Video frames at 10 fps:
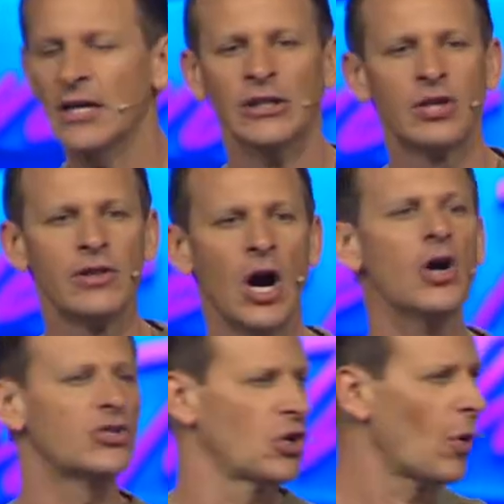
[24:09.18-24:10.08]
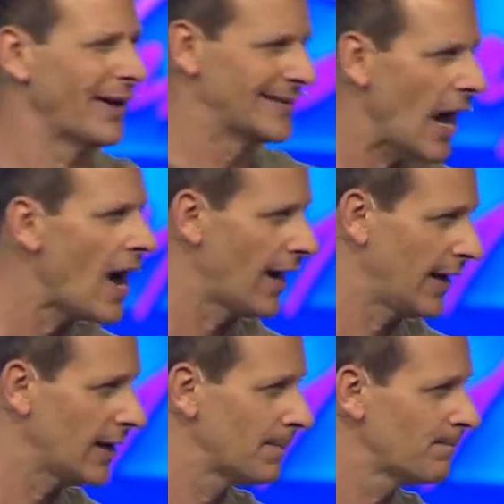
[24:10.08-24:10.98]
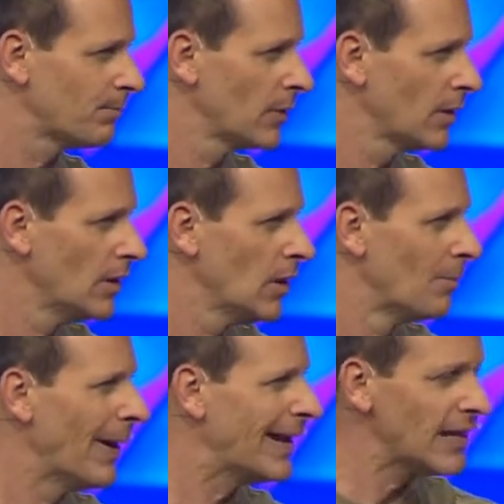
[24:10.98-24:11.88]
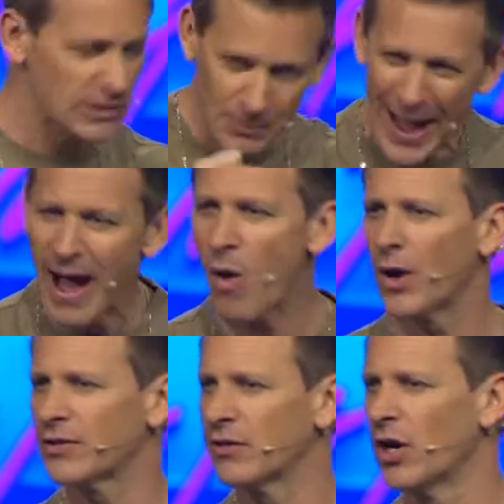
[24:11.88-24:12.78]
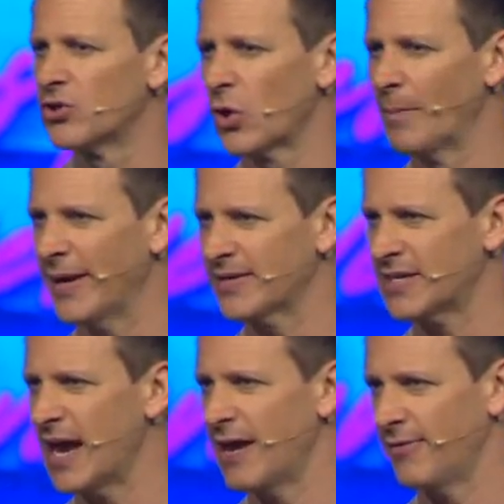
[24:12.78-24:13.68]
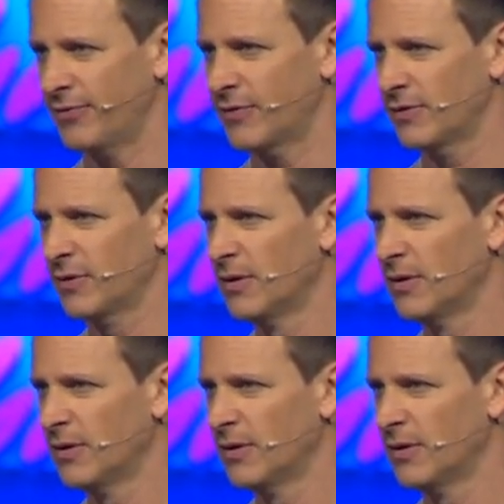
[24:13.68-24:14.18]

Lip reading: to those who are dying, but it is power to those who are being saved.